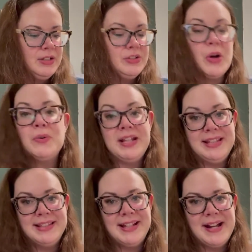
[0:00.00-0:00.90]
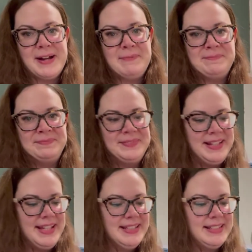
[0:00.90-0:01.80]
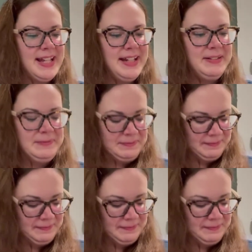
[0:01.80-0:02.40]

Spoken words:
Don't eat the gum, he said.